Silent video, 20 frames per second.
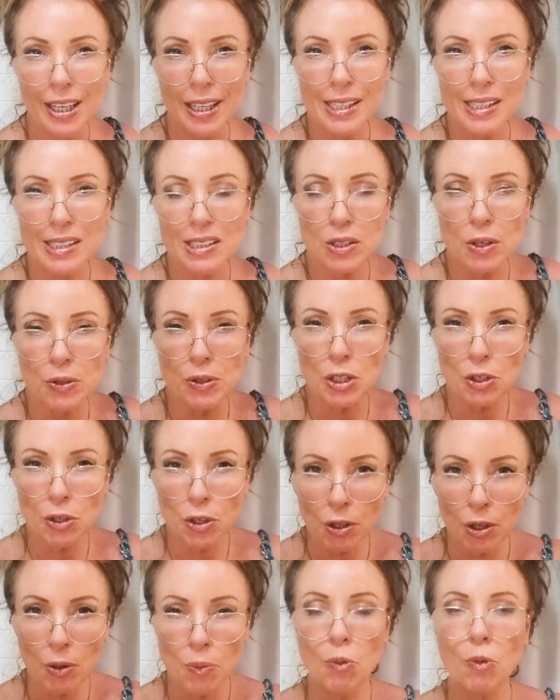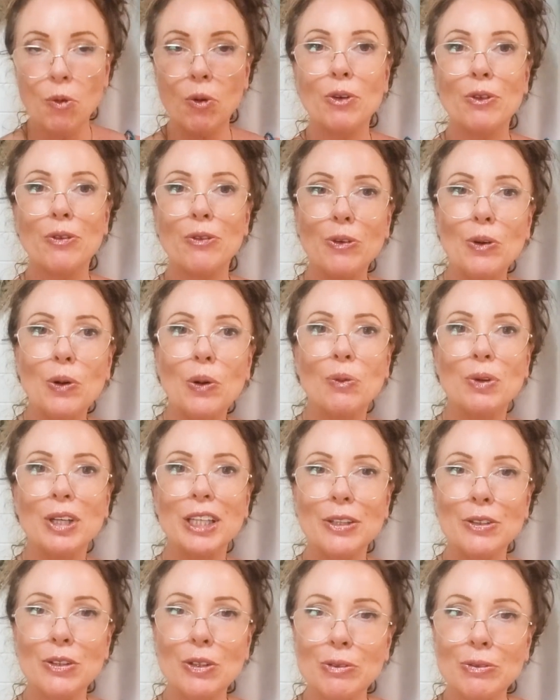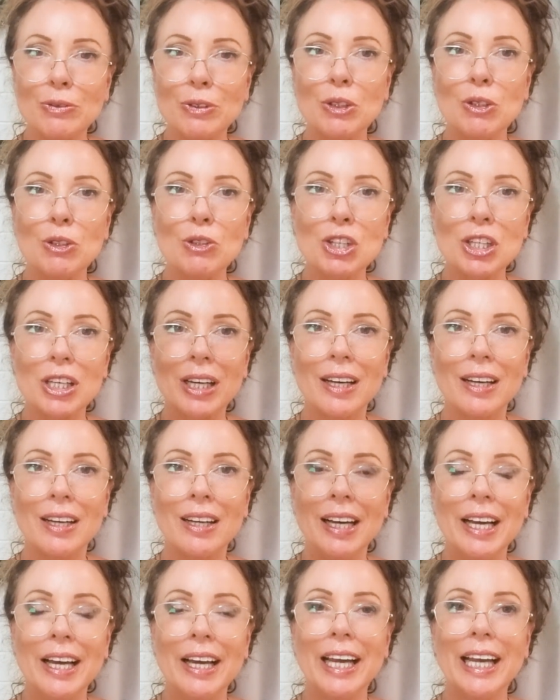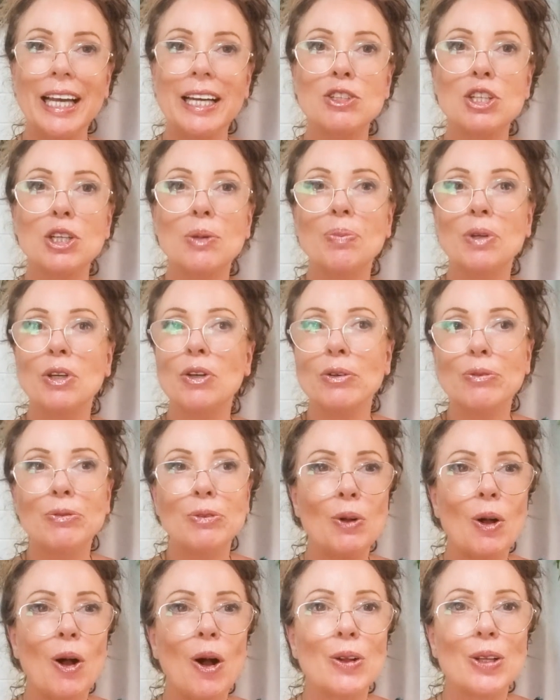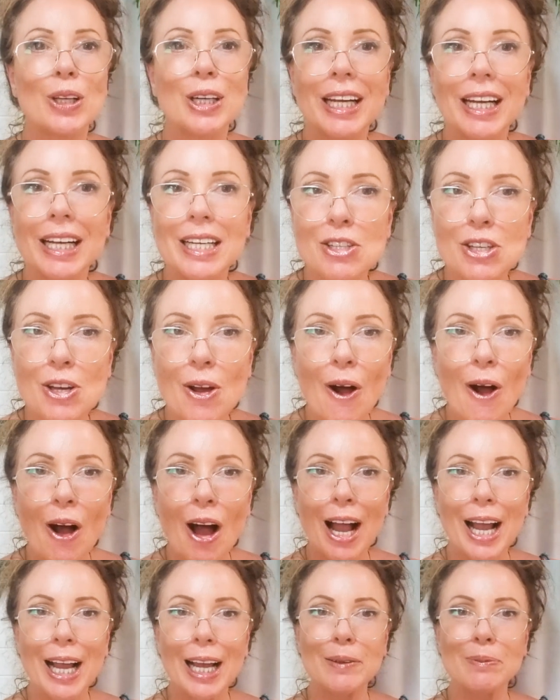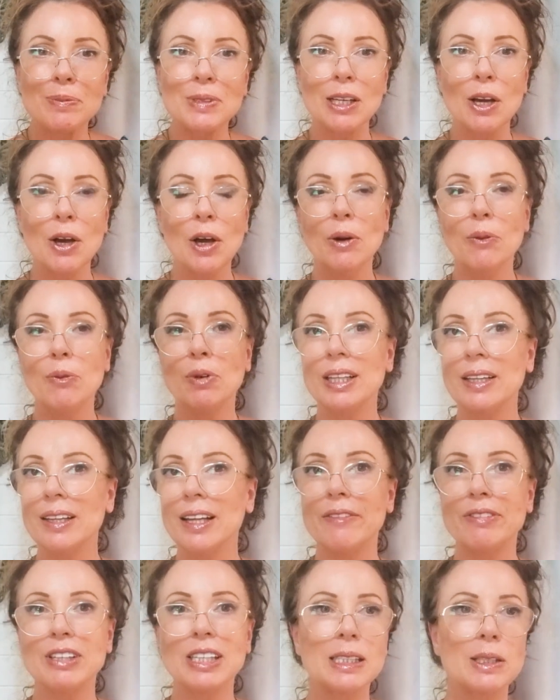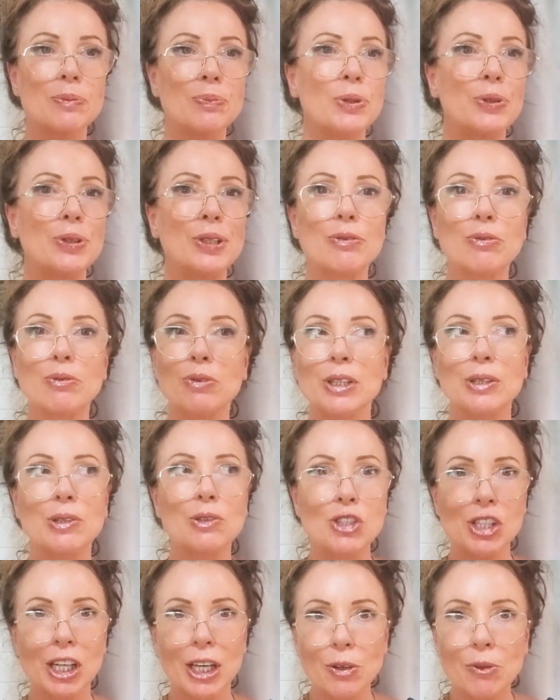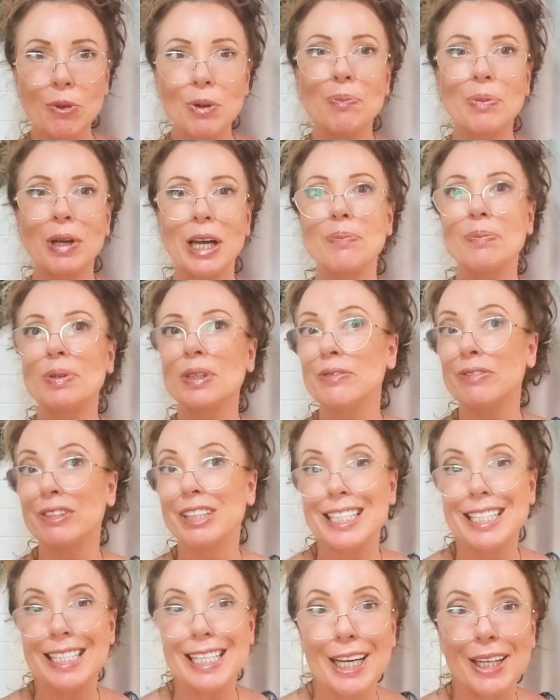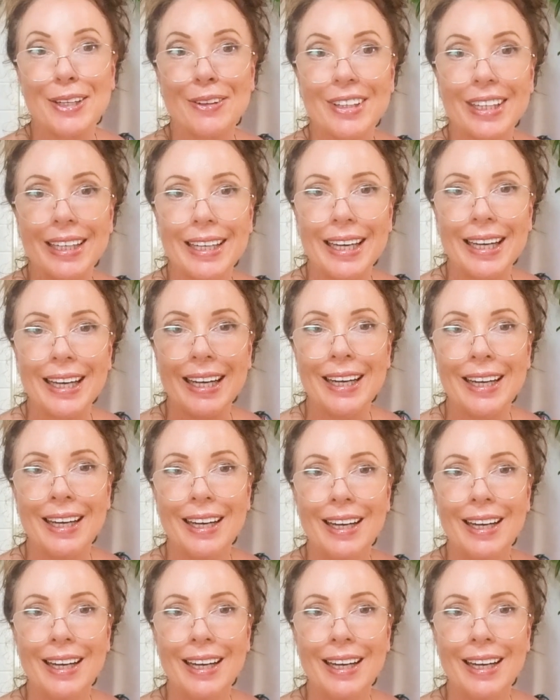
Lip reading: so that you can walk forward in your future into beautiful holiday times with loving, supportive, real, genuine people of integrity.